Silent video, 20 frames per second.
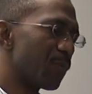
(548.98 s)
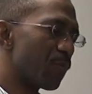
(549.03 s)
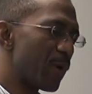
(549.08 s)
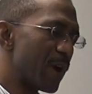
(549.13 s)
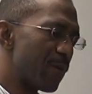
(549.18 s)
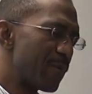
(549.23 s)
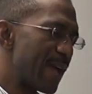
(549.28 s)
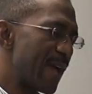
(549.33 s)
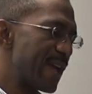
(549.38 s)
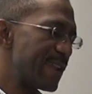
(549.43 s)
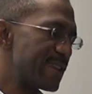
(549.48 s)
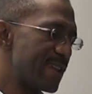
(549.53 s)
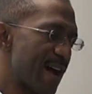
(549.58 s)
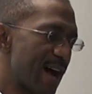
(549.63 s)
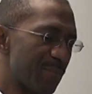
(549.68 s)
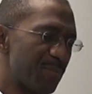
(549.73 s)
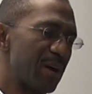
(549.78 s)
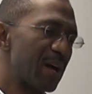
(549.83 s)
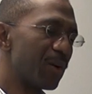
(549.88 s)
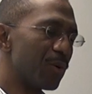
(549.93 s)
Where we end
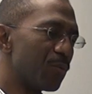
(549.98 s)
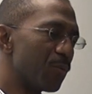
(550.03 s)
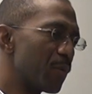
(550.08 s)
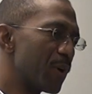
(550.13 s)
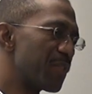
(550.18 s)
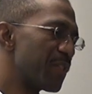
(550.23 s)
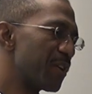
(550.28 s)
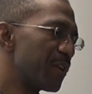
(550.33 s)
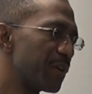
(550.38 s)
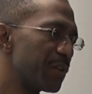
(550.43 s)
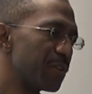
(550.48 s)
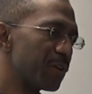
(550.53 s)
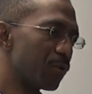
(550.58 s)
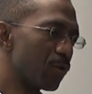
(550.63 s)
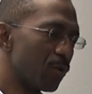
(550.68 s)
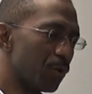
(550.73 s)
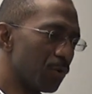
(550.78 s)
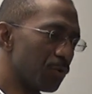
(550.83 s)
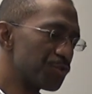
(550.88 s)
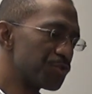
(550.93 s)
up, whether the
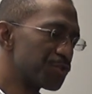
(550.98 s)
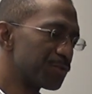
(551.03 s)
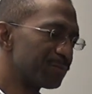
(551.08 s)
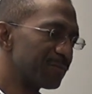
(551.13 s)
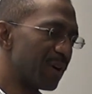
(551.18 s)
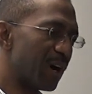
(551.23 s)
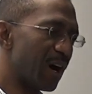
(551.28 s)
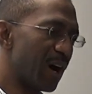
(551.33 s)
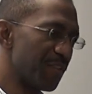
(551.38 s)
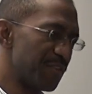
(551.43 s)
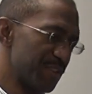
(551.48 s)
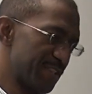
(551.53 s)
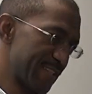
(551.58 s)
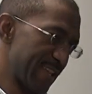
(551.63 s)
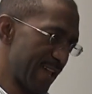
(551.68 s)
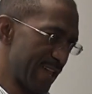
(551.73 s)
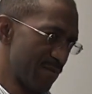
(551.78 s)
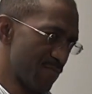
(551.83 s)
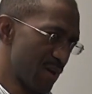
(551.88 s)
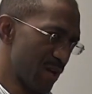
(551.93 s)
goals are the
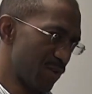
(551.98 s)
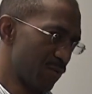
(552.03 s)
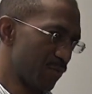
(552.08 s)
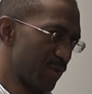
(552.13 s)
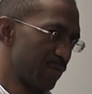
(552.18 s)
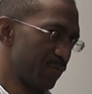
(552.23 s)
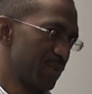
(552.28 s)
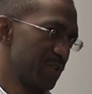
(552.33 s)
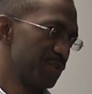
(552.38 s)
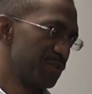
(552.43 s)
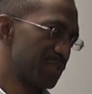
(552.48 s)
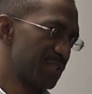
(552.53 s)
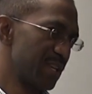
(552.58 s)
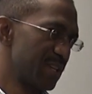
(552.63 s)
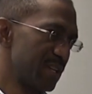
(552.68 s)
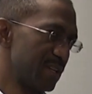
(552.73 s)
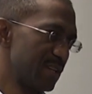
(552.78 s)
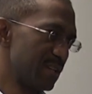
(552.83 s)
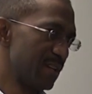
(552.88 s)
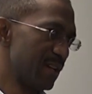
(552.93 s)
same when we use
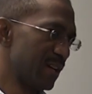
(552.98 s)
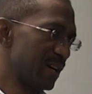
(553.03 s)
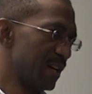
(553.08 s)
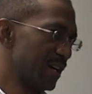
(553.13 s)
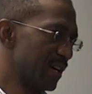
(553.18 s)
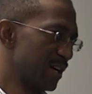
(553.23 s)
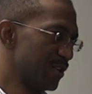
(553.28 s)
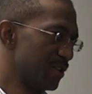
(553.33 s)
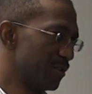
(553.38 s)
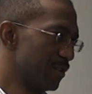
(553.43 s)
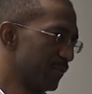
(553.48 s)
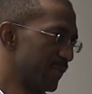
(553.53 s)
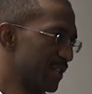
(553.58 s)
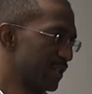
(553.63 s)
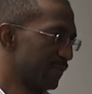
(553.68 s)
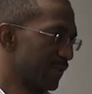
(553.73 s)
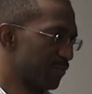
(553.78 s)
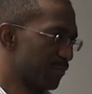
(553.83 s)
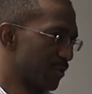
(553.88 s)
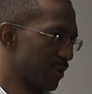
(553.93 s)
the
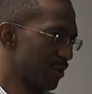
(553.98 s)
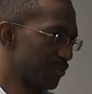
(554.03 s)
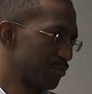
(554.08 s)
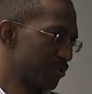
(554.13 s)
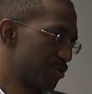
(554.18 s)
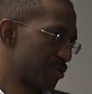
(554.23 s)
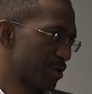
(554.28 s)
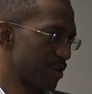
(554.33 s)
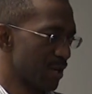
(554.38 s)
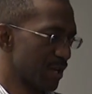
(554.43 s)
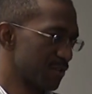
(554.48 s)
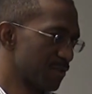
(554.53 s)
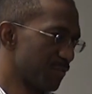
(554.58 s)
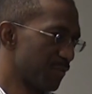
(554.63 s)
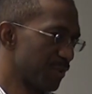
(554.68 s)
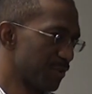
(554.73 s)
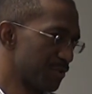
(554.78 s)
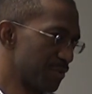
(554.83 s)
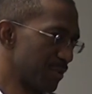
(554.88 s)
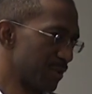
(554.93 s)
normative approach as
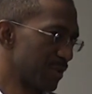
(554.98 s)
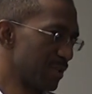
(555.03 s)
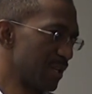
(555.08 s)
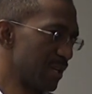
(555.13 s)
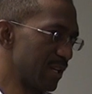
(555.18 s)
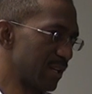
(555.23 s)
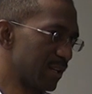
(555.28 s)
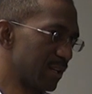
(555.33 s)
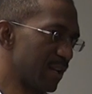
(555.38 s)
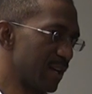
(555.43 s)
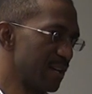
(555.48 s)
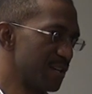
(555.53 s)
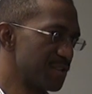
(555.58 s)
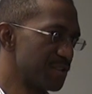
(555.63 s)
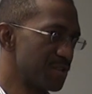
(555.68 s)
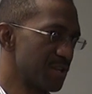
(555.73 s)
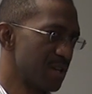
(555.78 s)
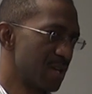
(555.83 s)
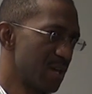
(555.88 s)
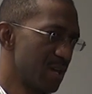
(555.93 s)
opposed to the
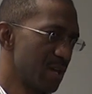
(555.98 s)
client